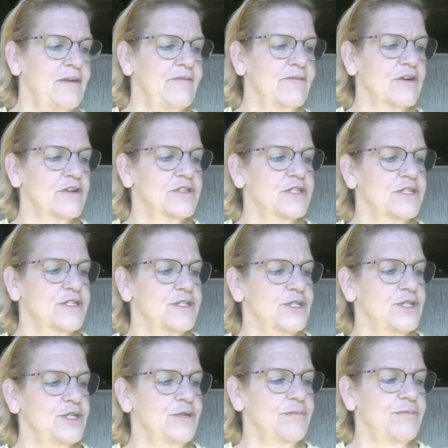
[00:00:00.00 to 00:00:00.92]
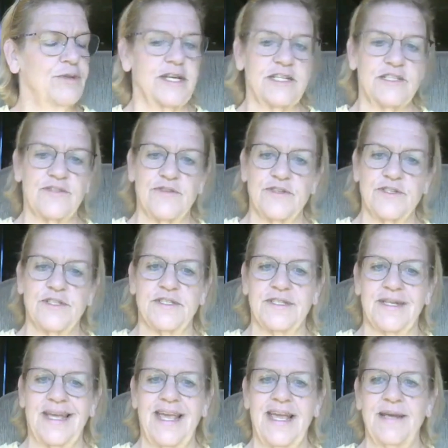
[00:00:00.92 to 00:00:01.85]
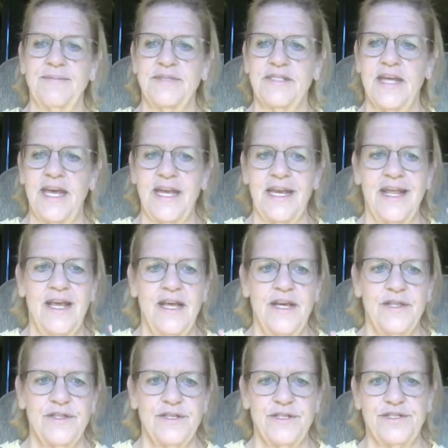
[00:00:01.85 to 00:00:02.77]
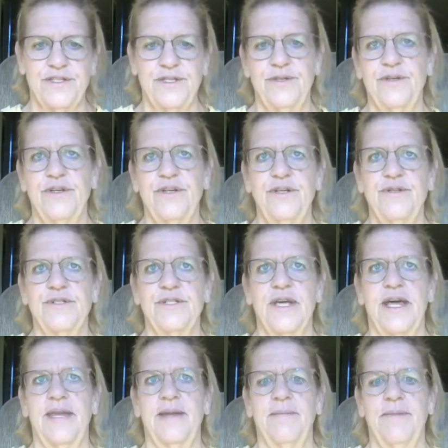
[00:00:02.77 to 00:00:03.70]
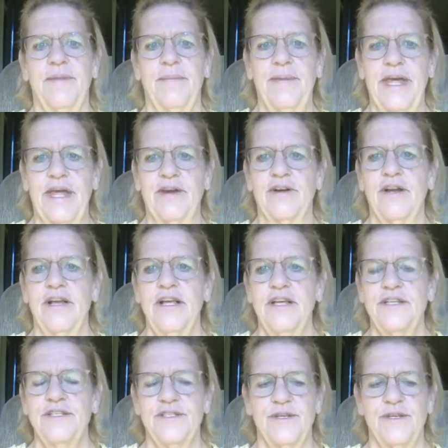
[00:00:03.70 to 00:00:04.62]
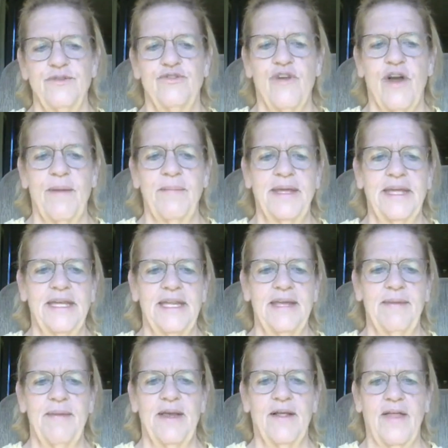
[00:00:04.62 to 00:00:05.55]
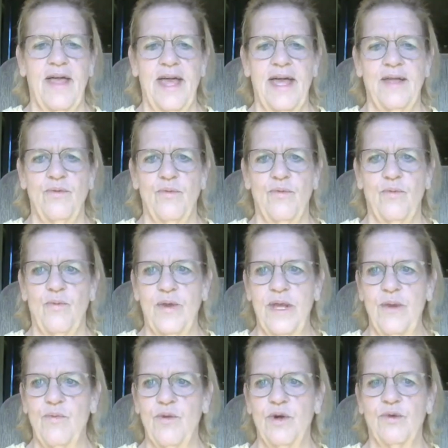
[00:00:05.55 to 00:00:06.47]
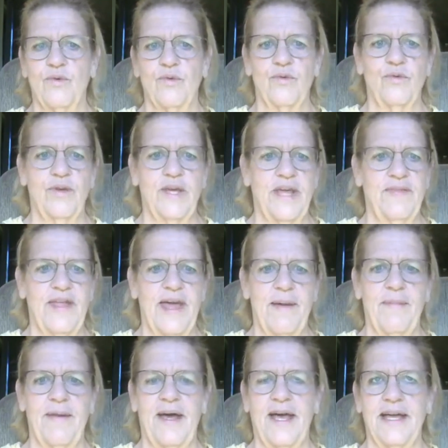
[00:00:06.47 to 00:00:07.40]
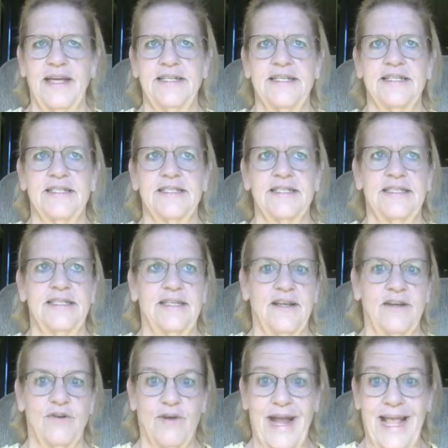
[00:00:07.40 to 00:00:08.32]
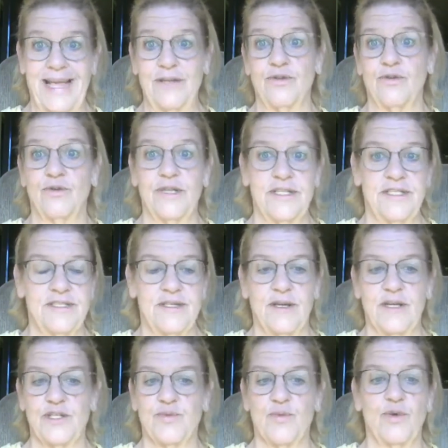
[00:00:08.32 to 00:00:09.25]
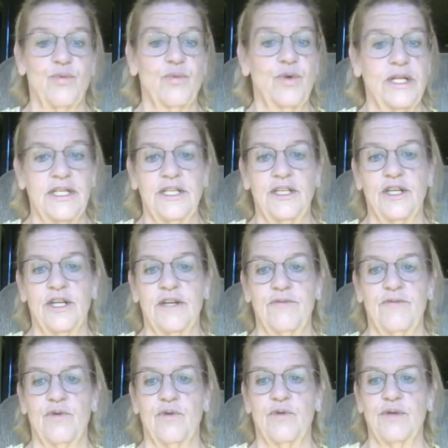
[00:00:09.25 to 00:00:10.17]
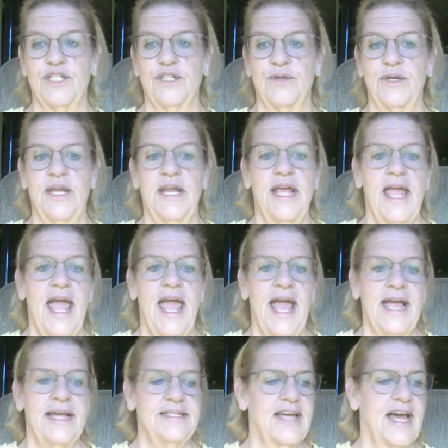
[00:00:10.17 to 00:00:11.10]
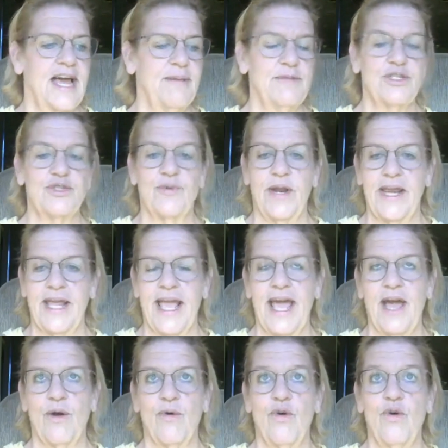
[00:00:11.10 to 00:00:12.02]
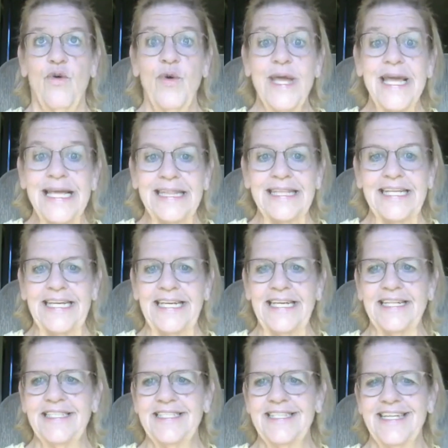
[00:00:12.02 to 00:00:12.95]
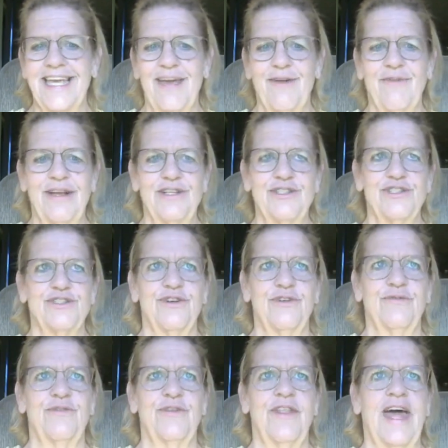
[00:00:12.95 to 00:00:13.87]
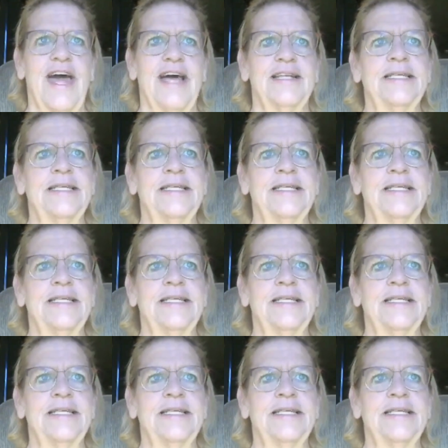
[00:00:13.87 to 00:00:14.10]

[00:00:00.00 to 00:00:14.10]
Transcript: versus a duplex versus a campsite, the sooner you sign up, the better. So drop me an email, and we will get that behind us and or handled, and because we're really looking forward to it, and time is running out quickly to get registered for that.